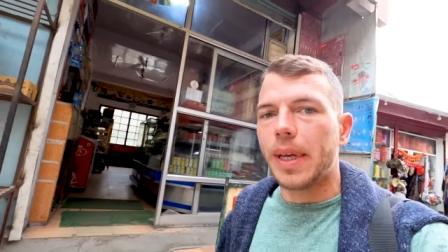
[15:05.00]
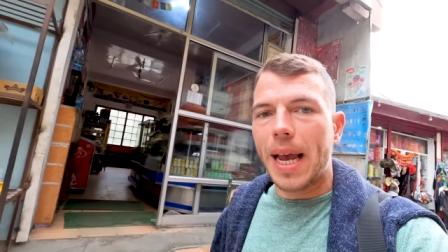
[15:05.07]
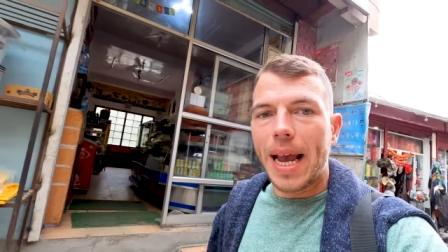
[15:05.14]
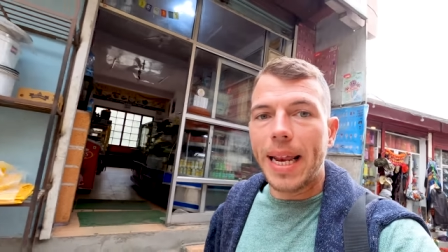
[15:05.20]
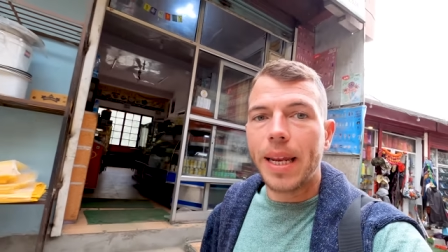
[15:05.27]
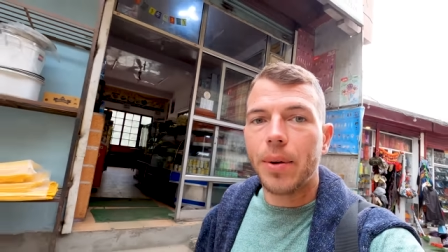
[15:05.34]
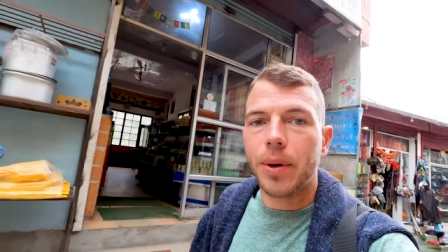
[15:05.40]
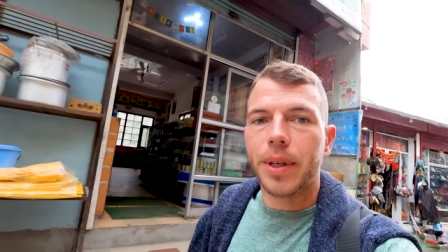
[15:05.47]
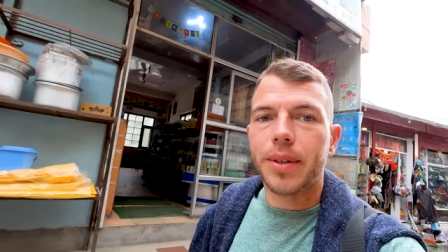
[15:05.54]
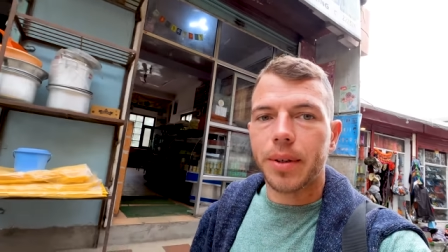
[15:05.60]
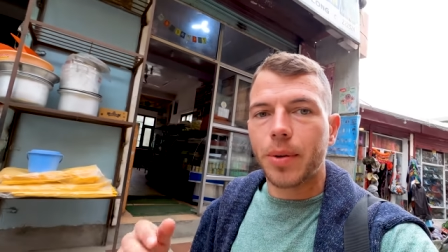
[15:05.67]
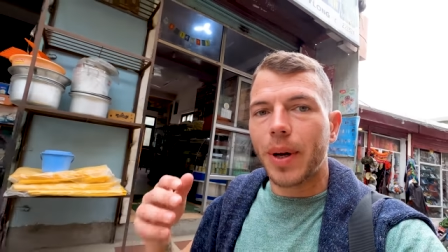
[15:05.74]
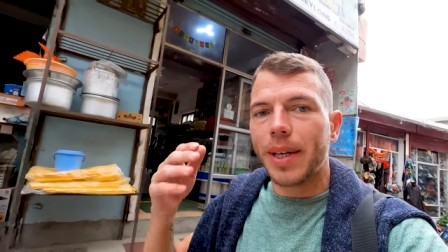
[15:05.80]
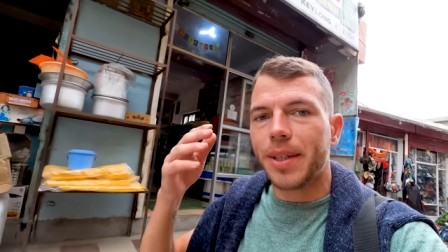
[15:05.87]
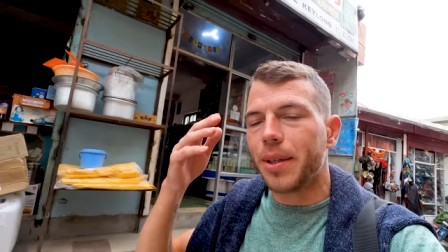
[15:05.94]
Yeah, anyway, it's
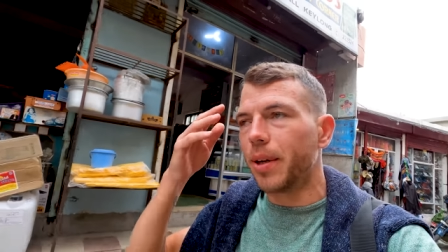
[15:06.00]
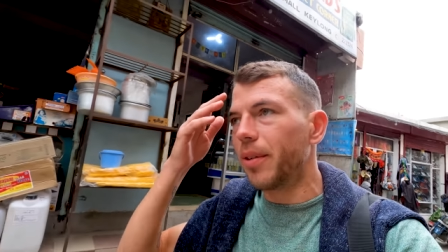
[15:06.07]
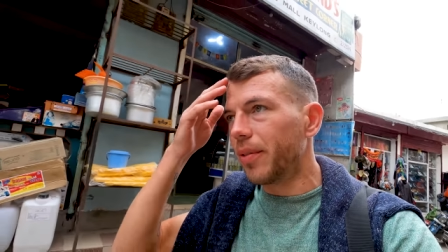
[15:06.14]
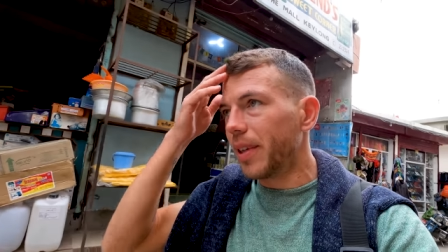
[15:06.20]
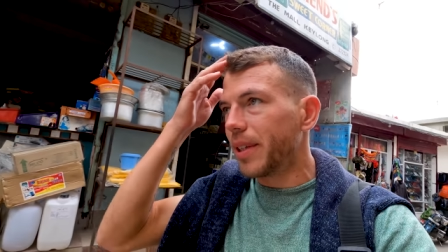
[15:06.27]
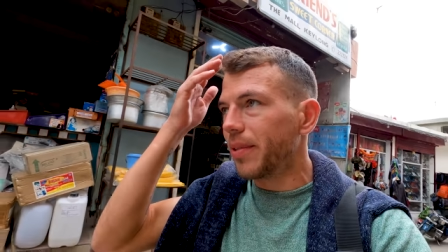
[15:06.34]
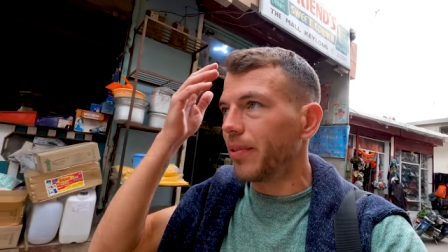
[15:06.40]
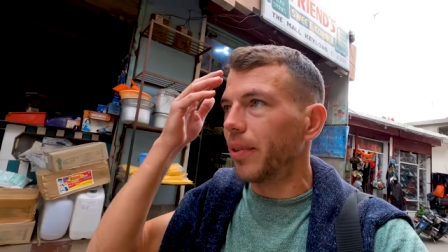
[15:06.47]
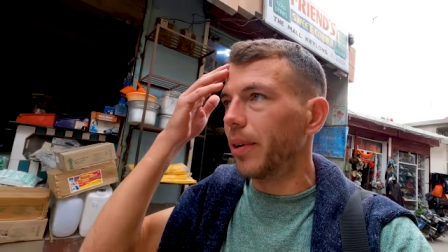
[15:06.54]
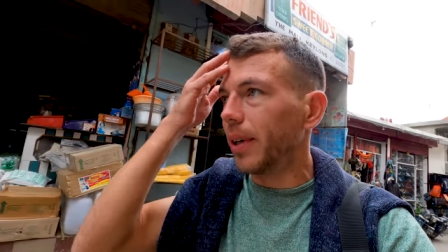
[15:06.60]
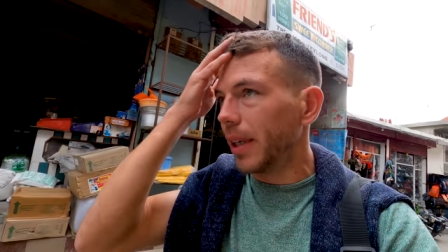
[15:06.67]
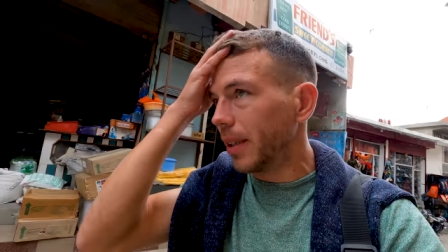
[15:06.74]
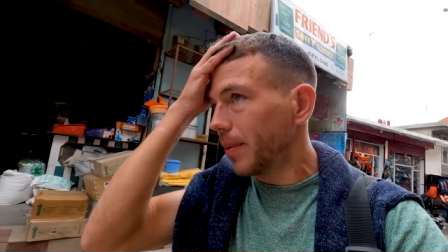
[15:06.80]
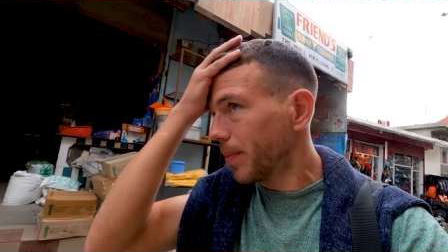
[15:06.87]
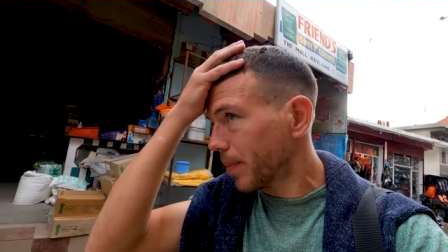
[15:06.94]
great service
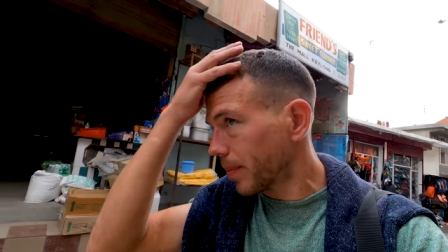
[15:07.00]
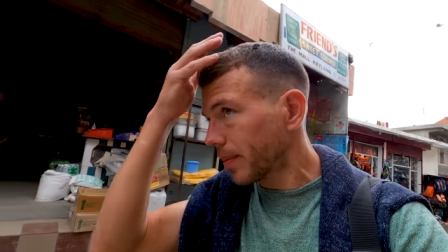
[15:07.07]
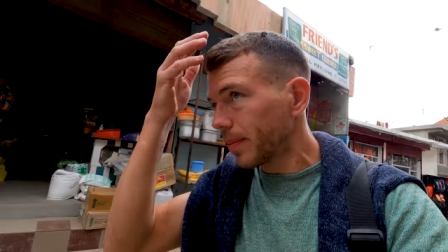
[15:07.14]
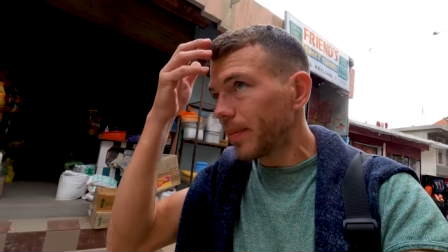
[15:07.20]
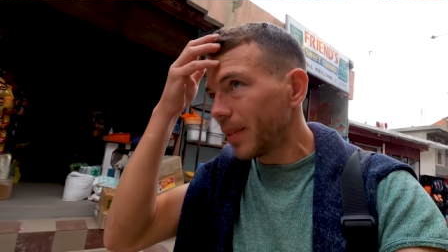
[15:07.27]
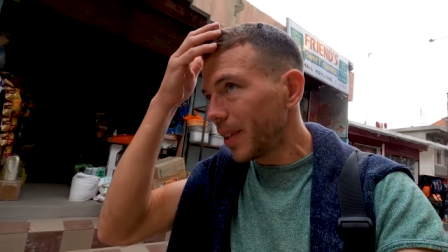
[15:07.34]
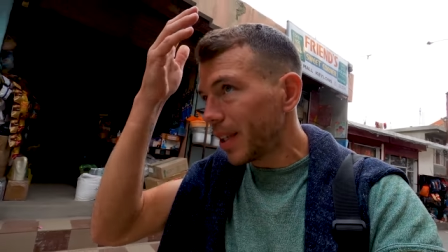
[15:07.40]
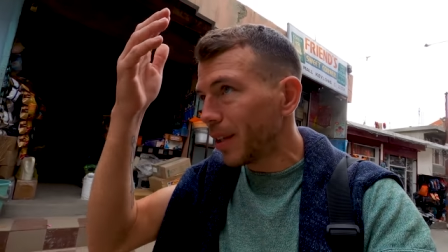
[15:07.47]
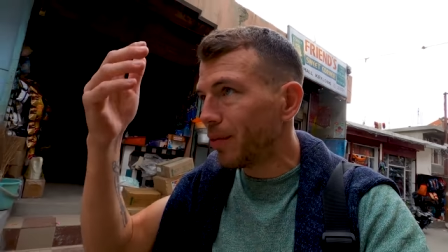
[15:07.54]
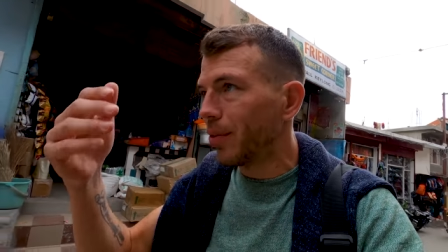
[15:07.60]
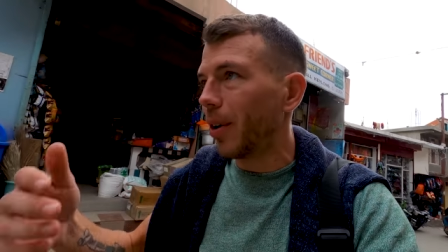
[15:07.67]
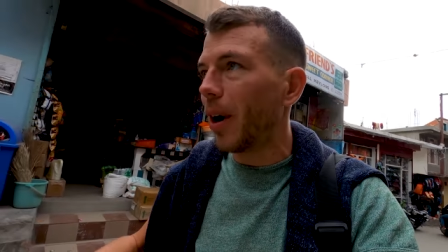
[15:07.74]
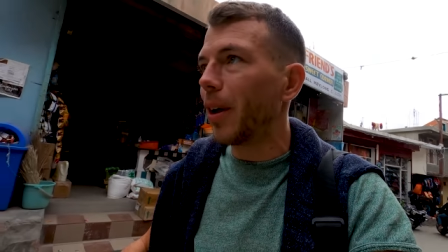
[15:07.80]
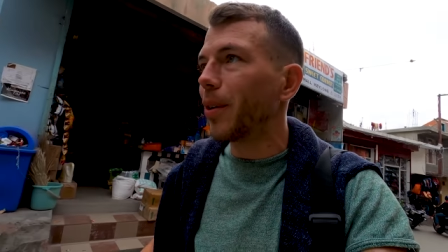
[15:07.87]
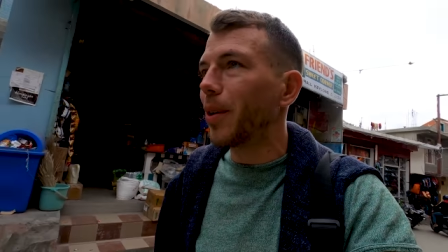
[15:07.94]
for
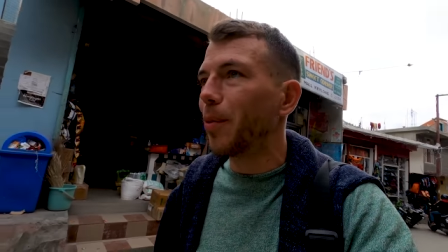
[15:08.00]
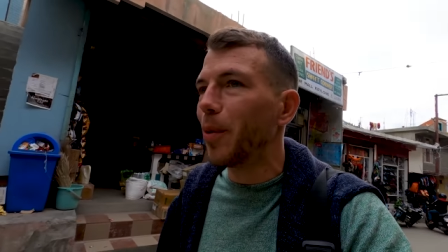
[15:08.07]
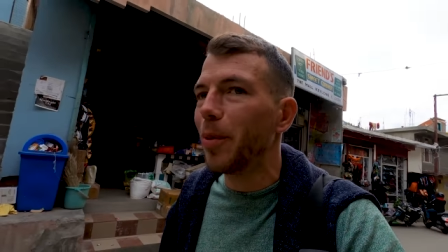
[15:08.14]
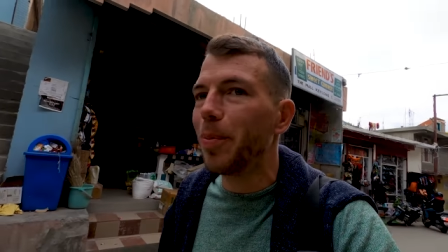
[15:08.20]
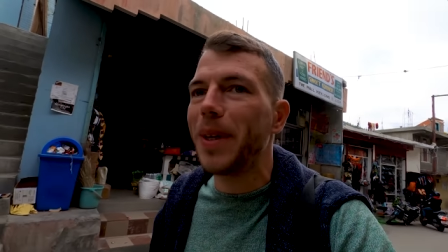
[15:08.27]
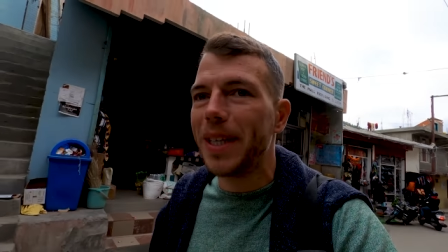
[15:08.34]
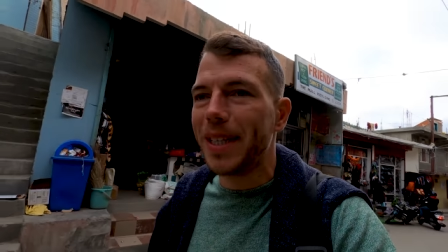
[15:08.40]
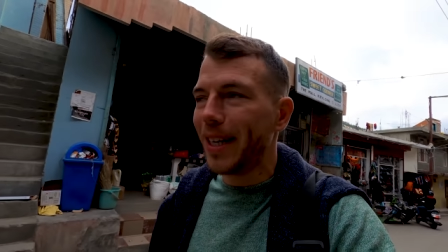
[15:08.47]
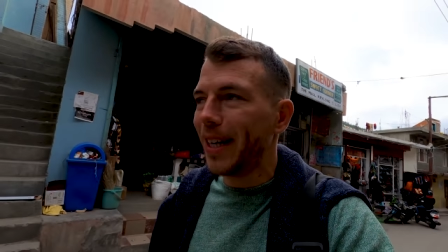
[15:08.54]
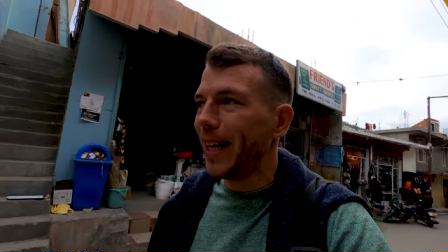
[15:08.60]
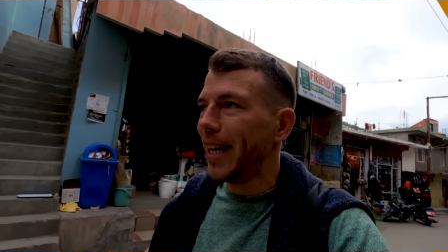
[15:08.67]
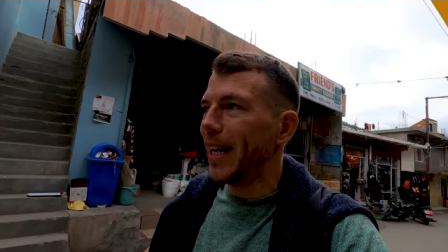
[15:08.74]
100 rupees.